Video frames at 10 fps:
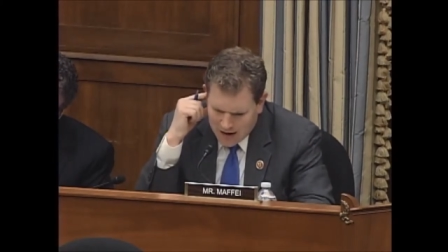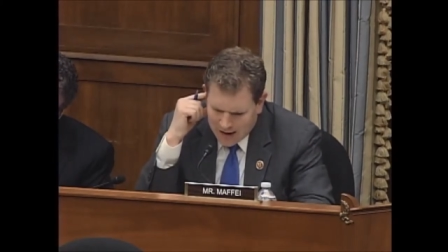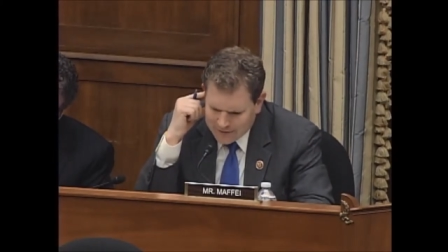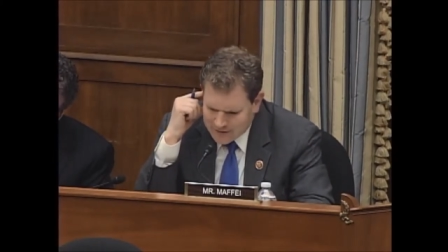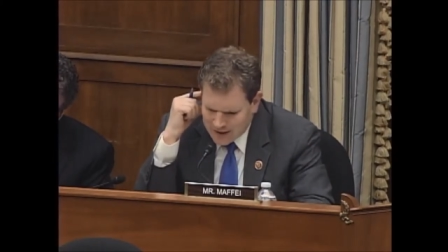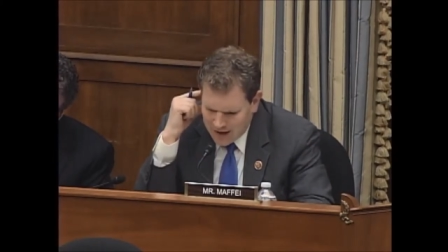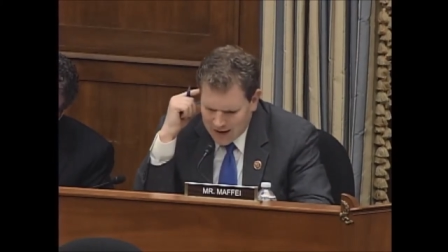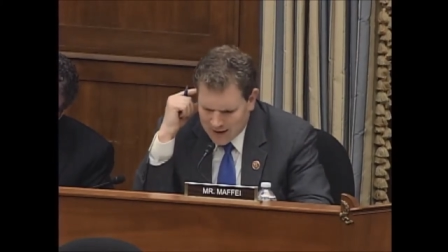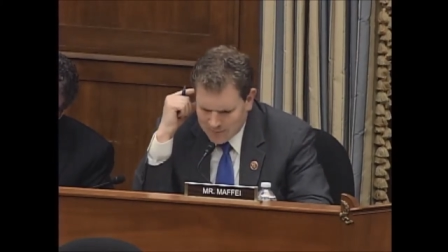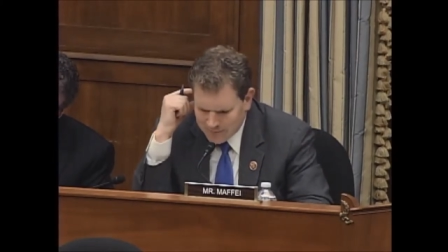At the
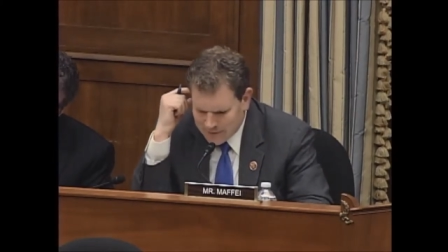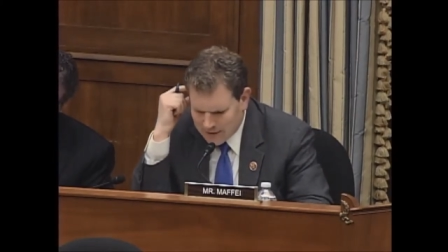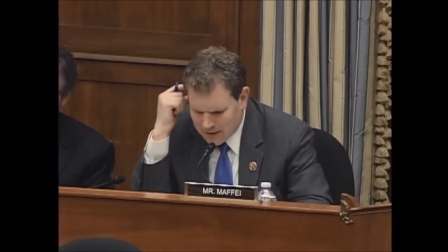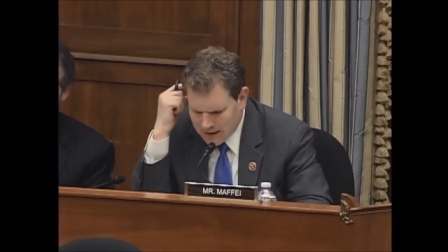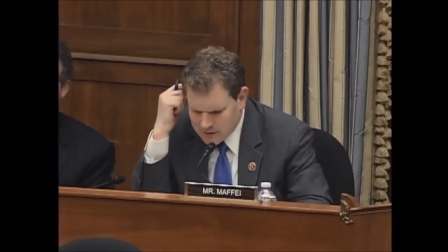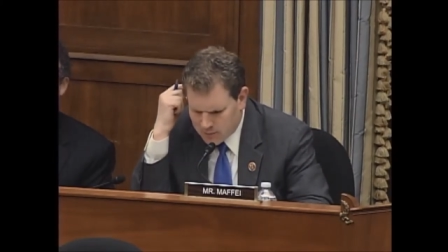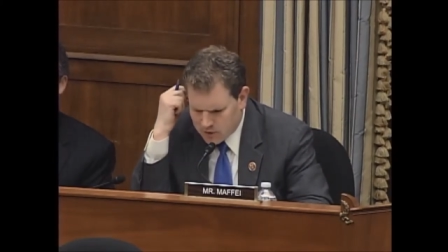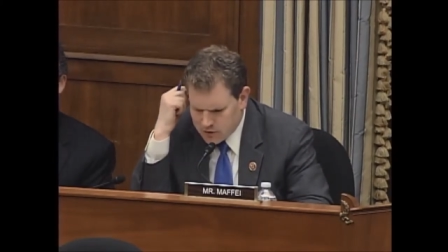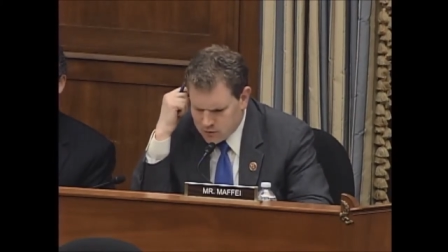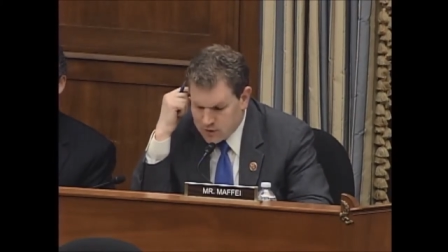time, the Alaska
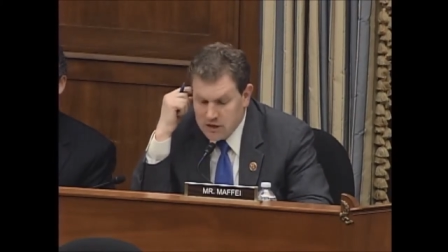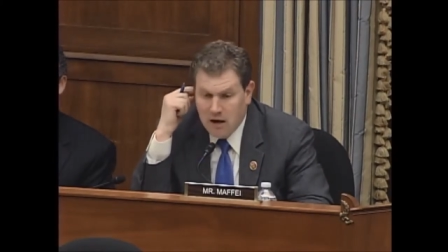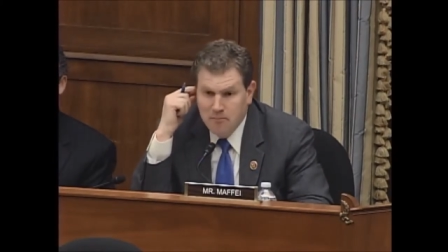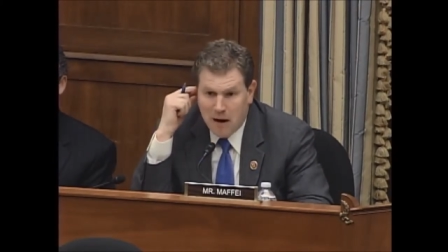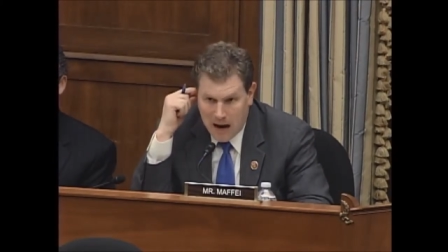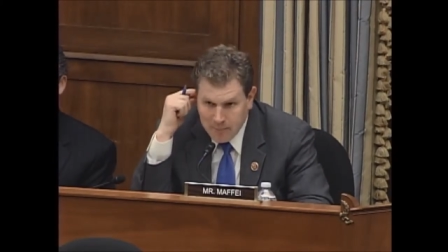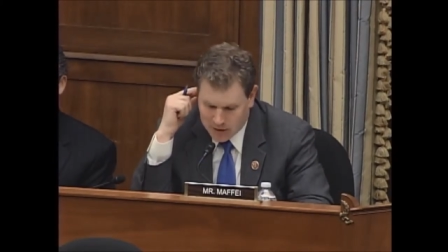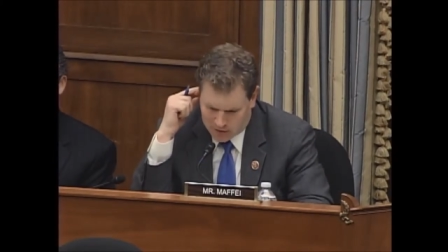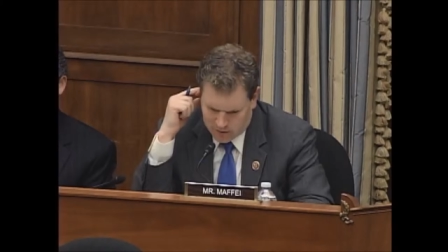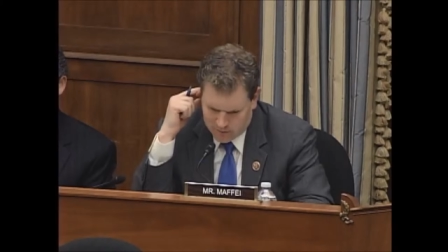purchase was
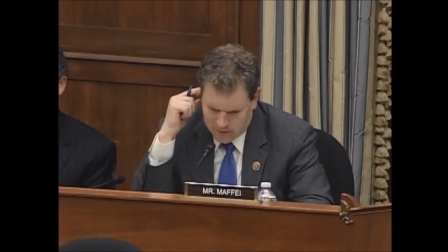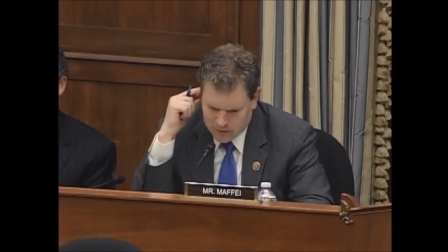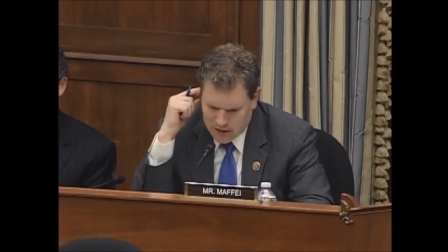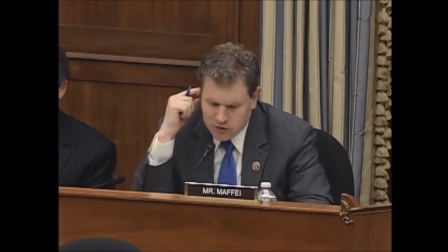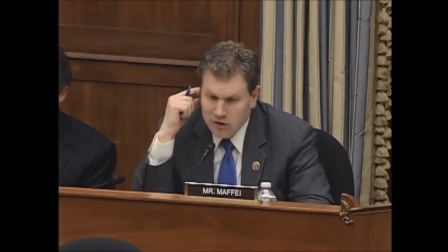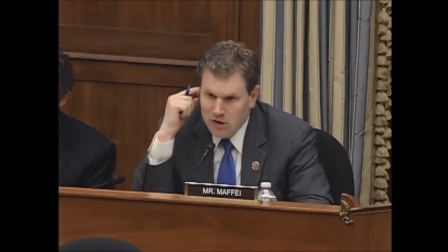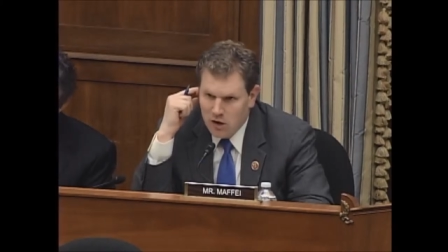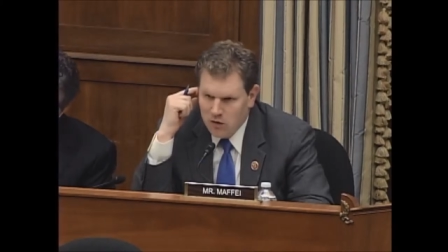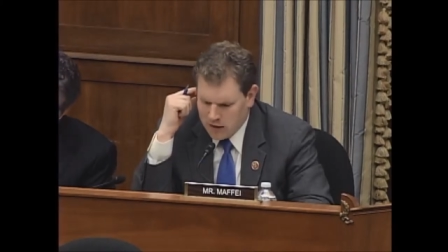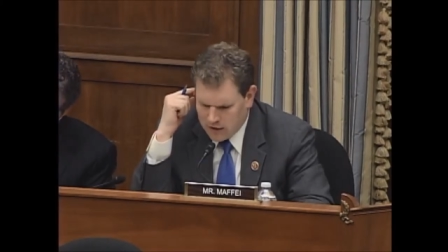unpopular. It was actually
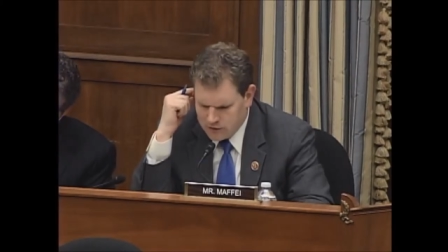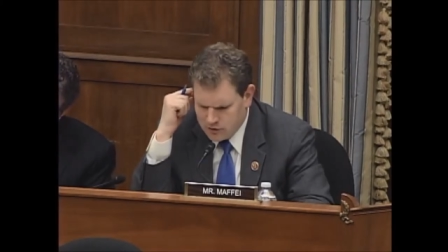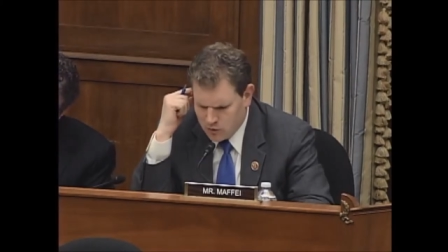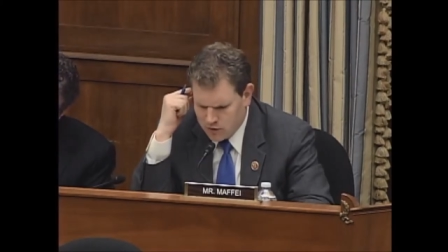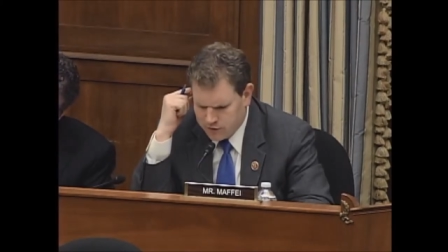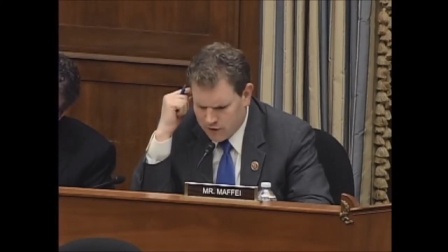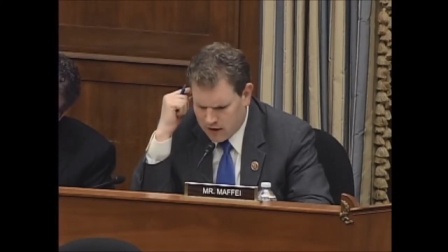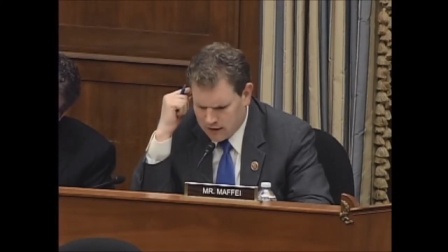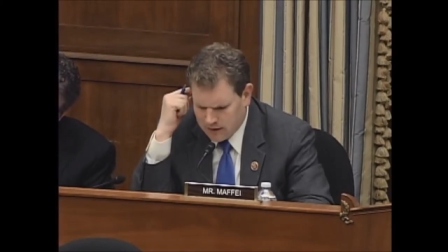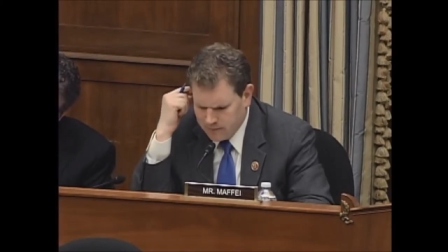known as Seward's
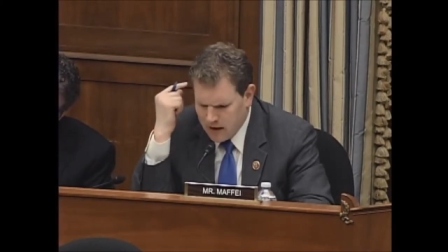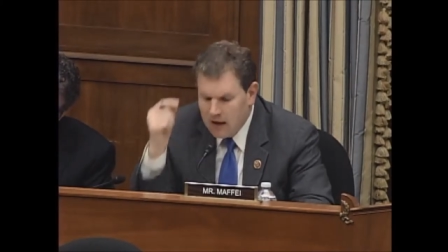Folly.